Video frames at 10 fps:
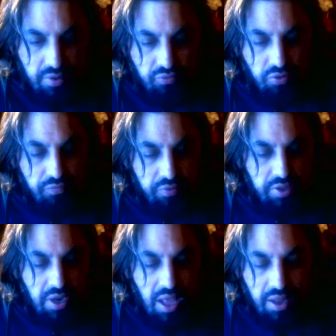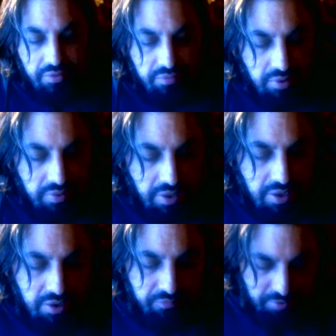Truthfully and honestly, they
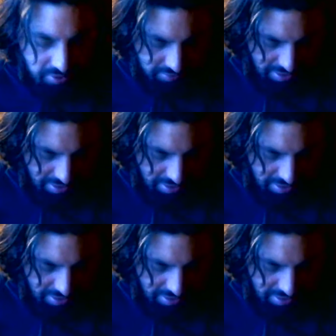could have been a